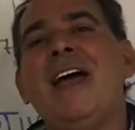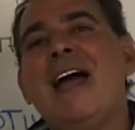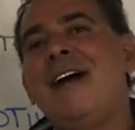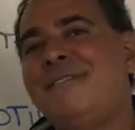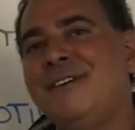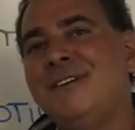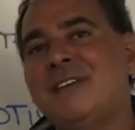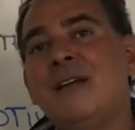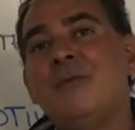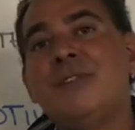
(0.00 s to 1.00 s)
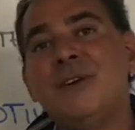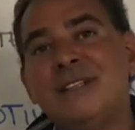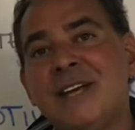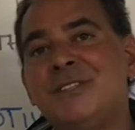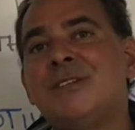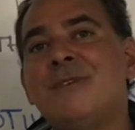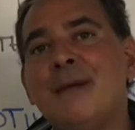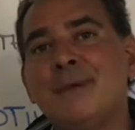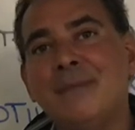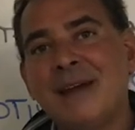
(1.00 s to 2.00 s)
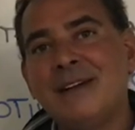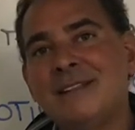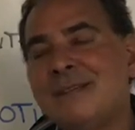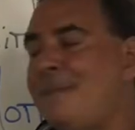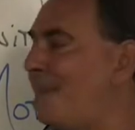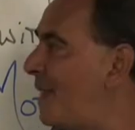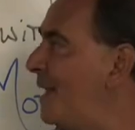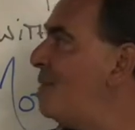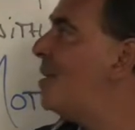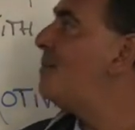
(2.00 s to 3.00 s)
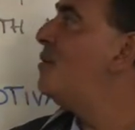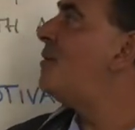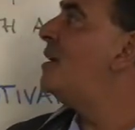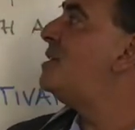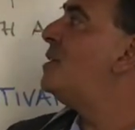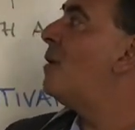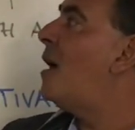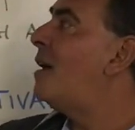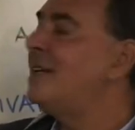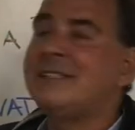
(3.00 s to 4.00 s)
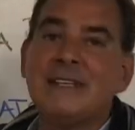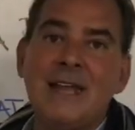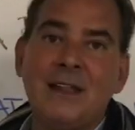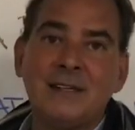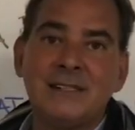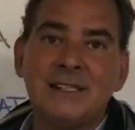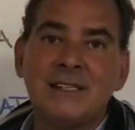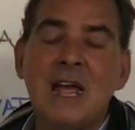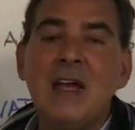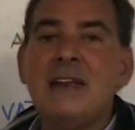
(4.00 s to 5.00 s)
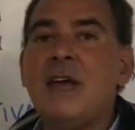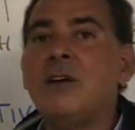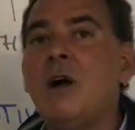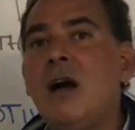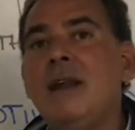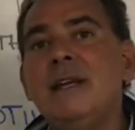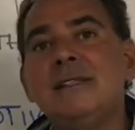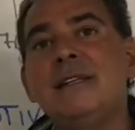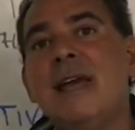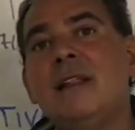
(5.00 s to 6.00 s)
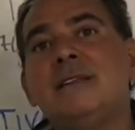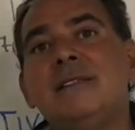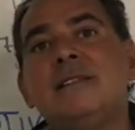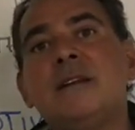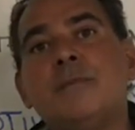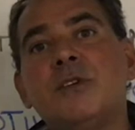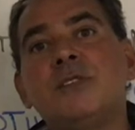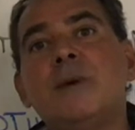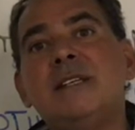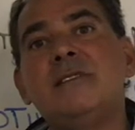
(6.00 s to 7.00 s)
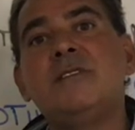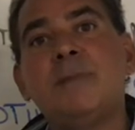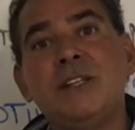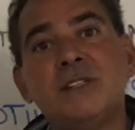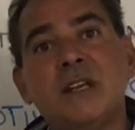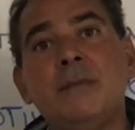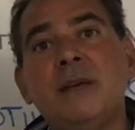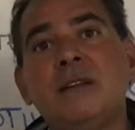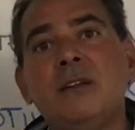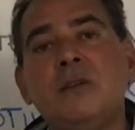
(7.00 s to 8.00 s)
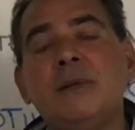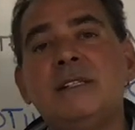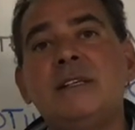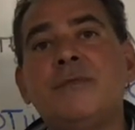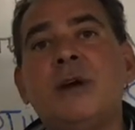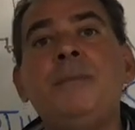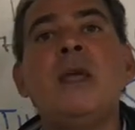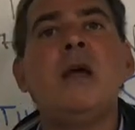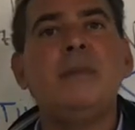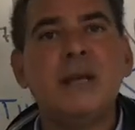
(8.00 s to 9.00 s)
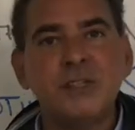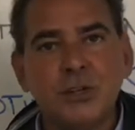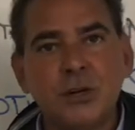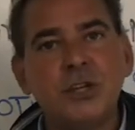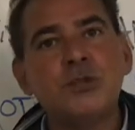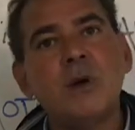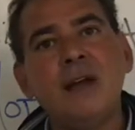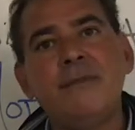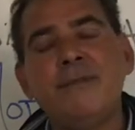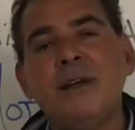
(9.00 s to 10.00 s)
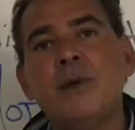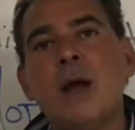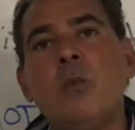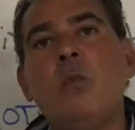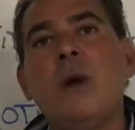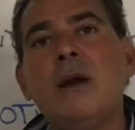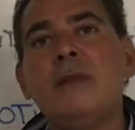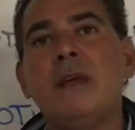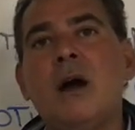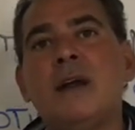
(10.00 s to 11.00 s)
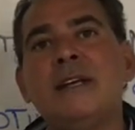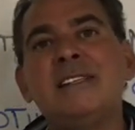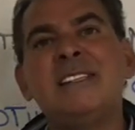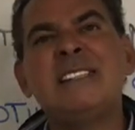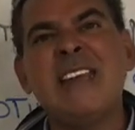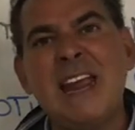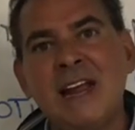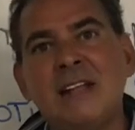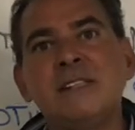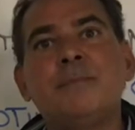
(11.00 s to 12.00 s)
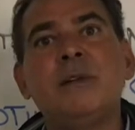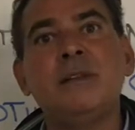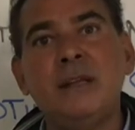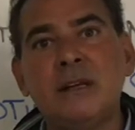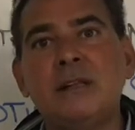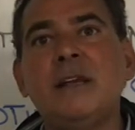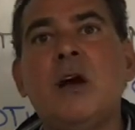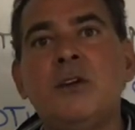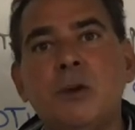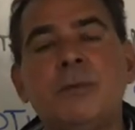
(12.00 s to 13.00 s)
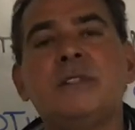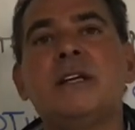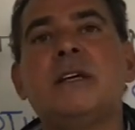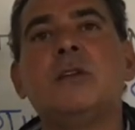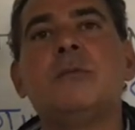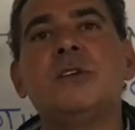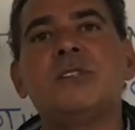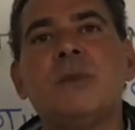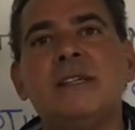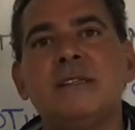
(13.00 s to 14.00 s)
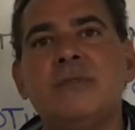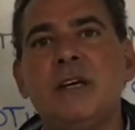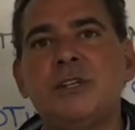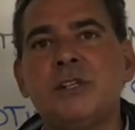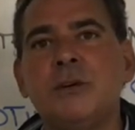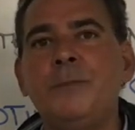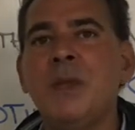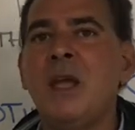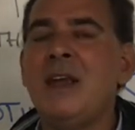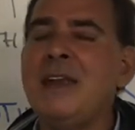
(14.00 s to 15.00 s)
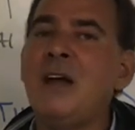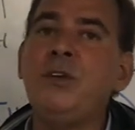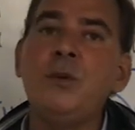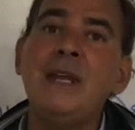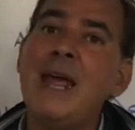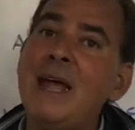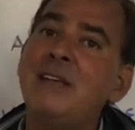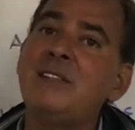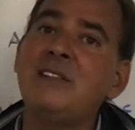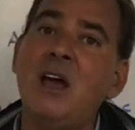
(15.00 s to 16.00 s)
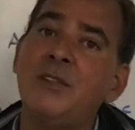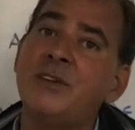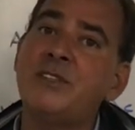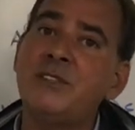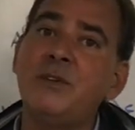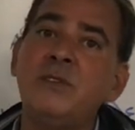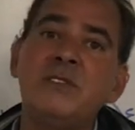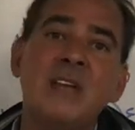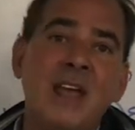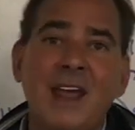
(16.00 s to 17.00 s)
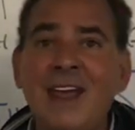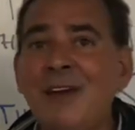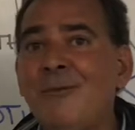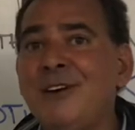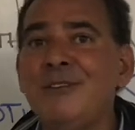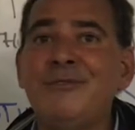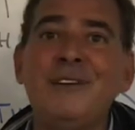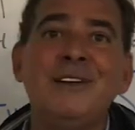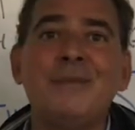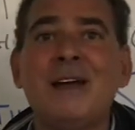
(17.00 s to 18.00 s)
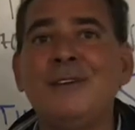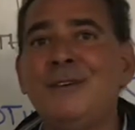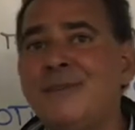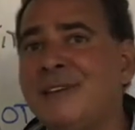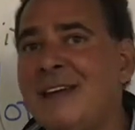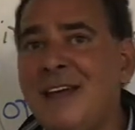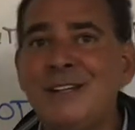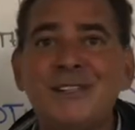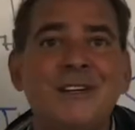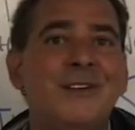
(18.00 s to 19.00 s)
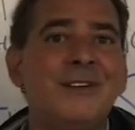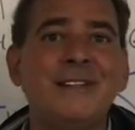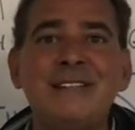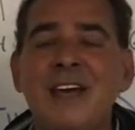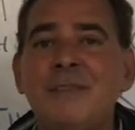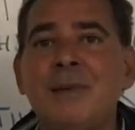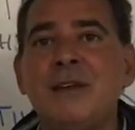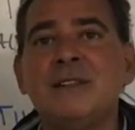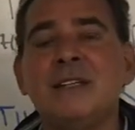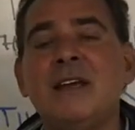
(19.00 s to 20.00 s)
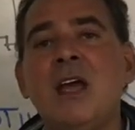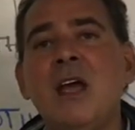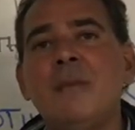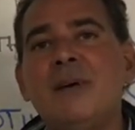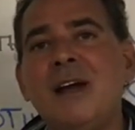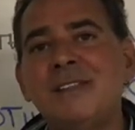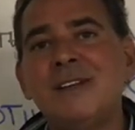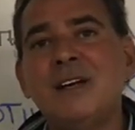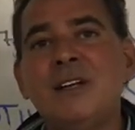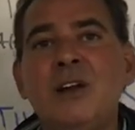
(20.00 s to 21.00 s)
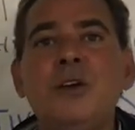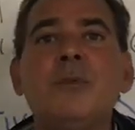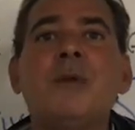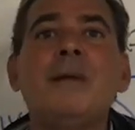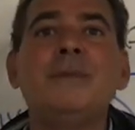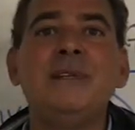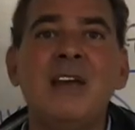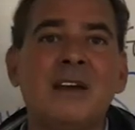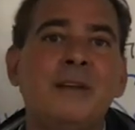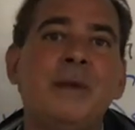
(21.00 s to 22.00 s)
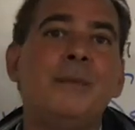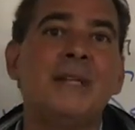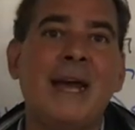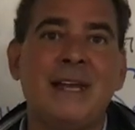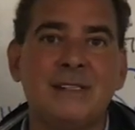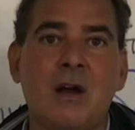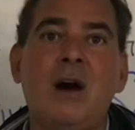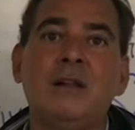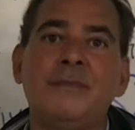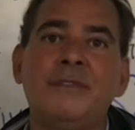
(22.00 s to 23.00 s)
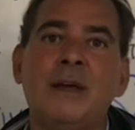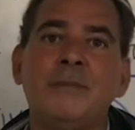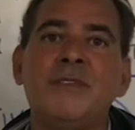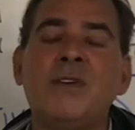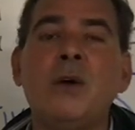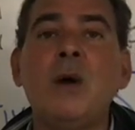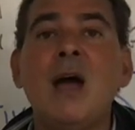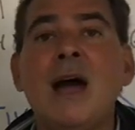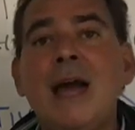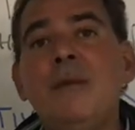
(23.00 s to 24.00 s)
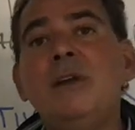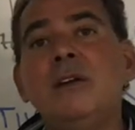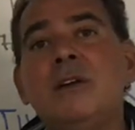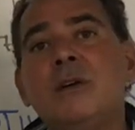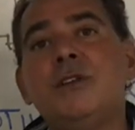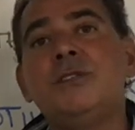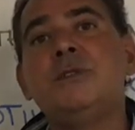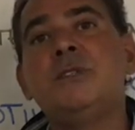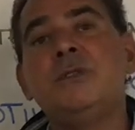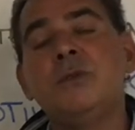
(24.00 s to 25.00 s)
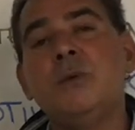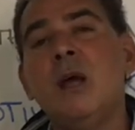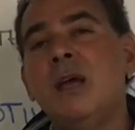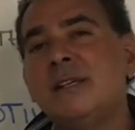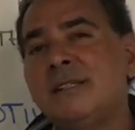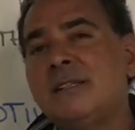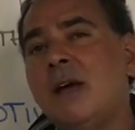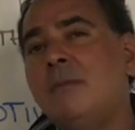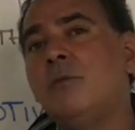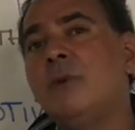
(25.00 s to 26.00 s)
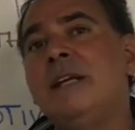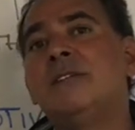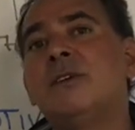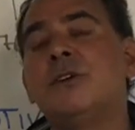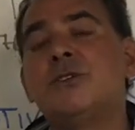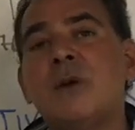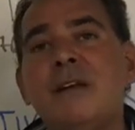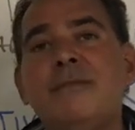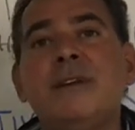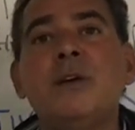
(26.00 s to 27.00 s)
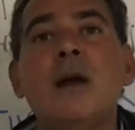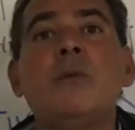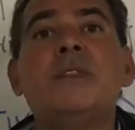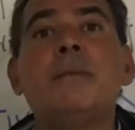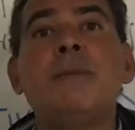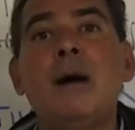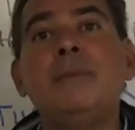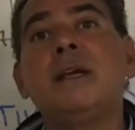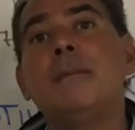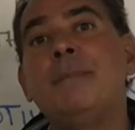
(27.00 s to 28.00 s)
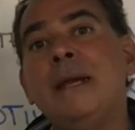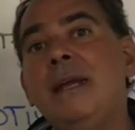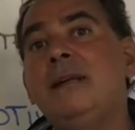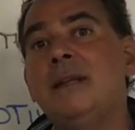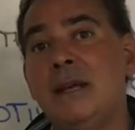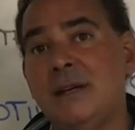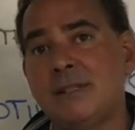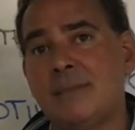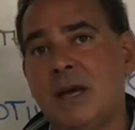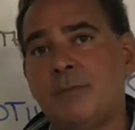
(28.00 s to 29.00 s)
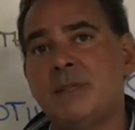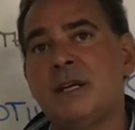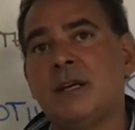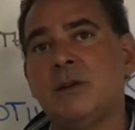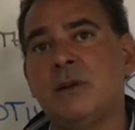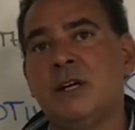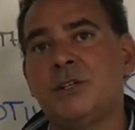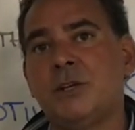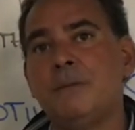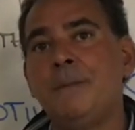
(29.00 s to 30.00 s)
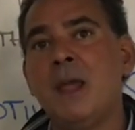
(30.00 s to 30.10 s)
After you're done with your attention grabbing mechanism, then you want to move on to your audience analysis. Now, your audience analysis in a persuasive speech is going to be a little bit different because you're going to try and figure out where the audience stands politically on your particular persuasive issue. Now, you can ask other students, hey, what do you feel about euthanasia or the death penalty? But odds are, you know, you're probably not going to be able to ask all of them. So I would encourage you to do some research, try to figure out what the public opinion is about a particular issue.